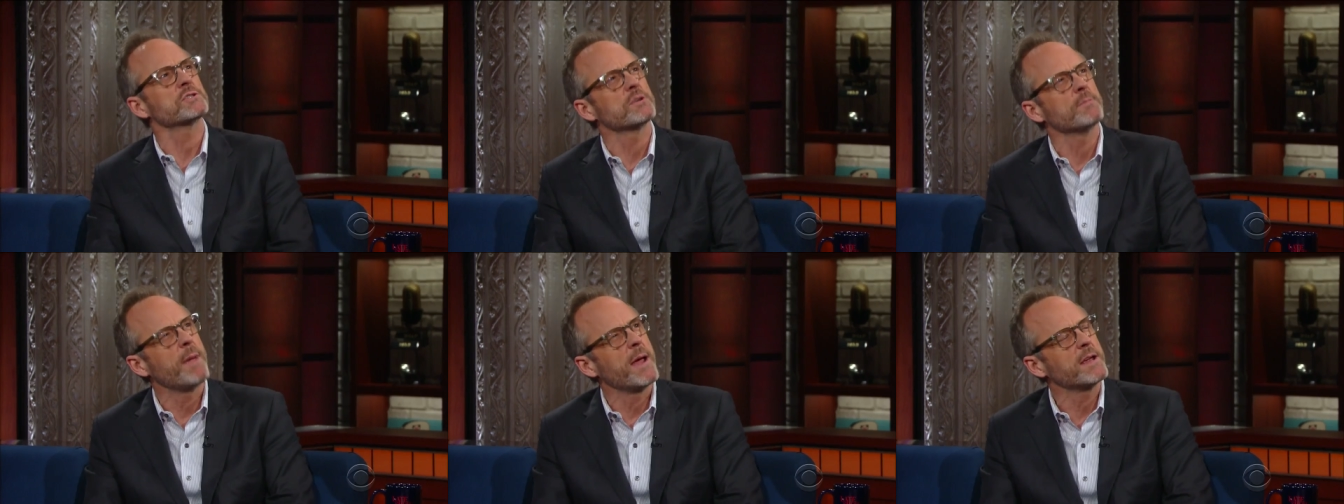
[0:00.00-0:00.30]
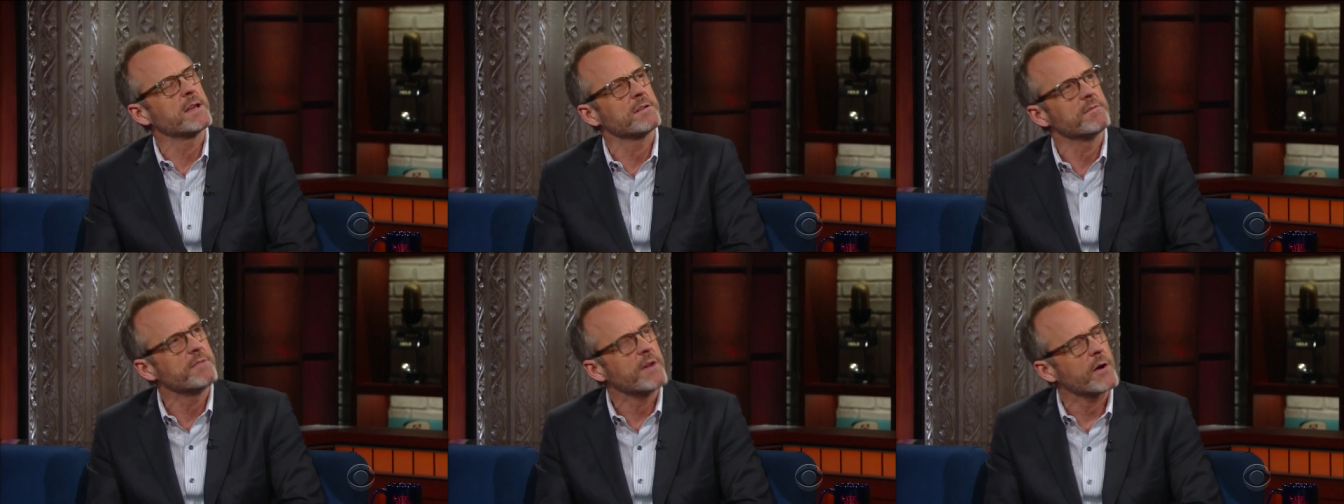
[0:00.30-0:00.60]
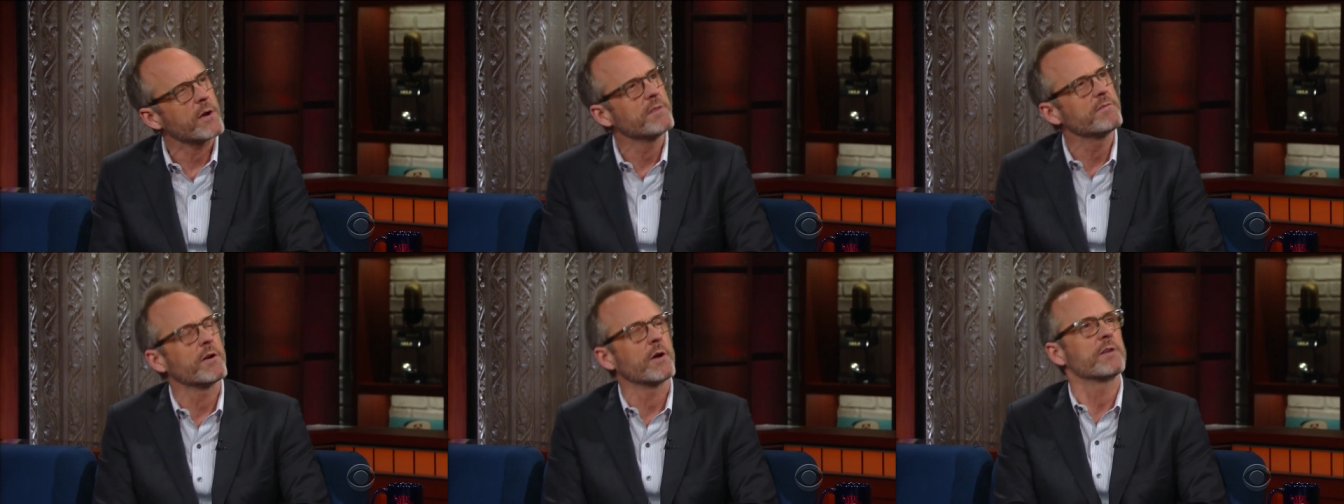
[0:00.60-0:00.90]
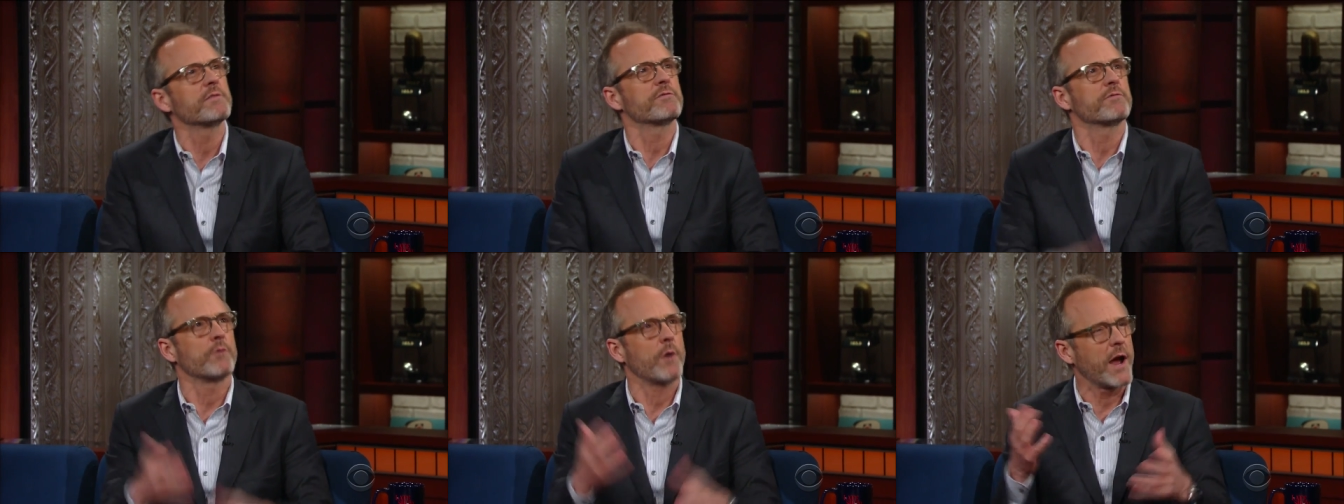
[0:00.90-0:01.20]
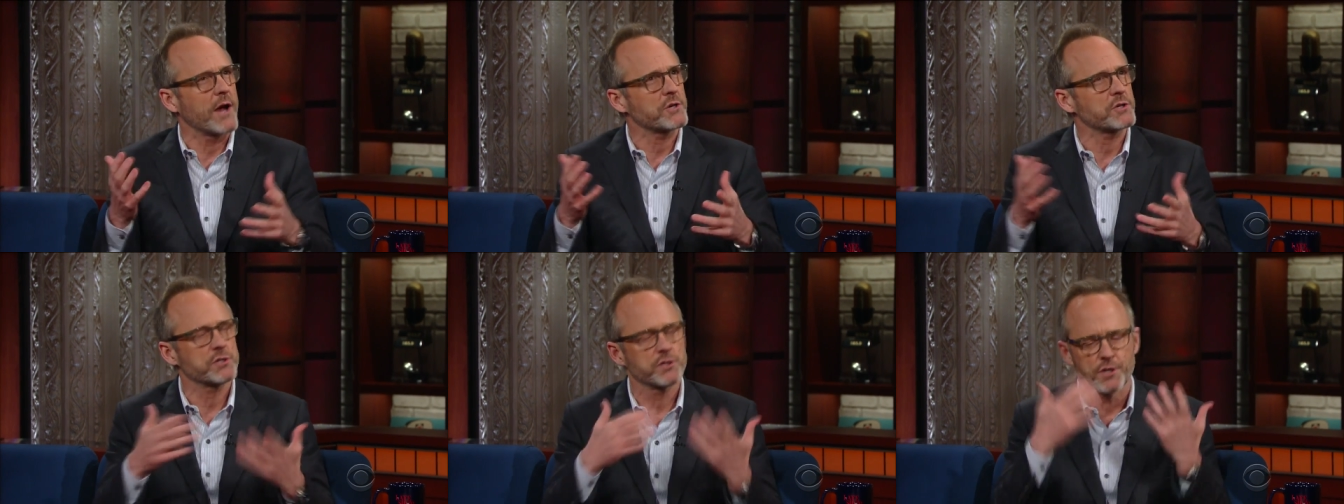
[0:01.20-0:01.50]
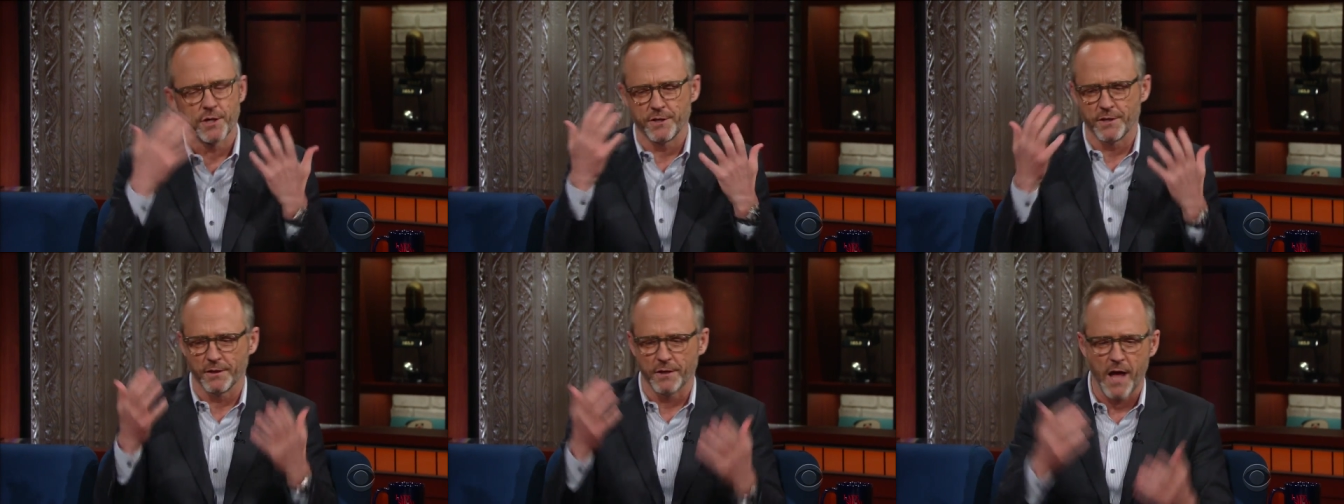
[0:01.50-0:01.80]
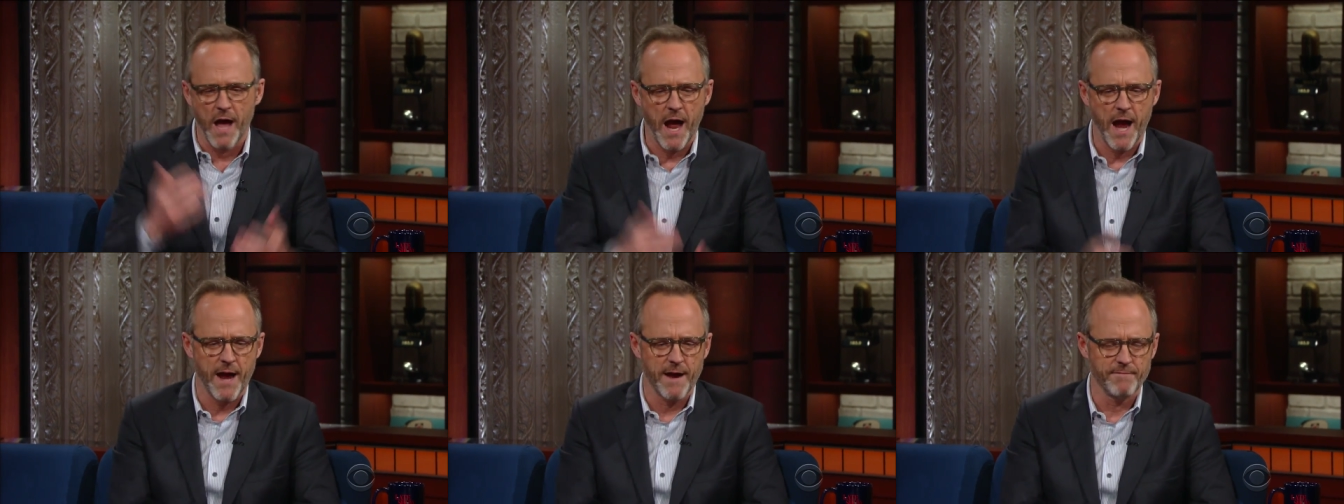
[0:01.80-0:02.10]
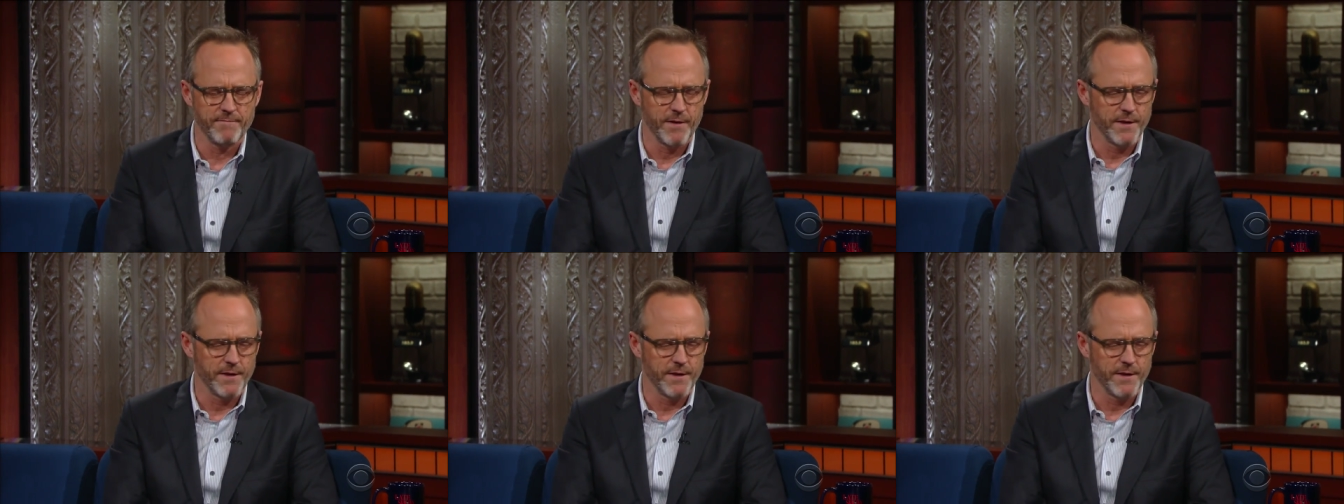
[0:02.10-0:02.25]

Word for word: to make it very, very fresh and alive.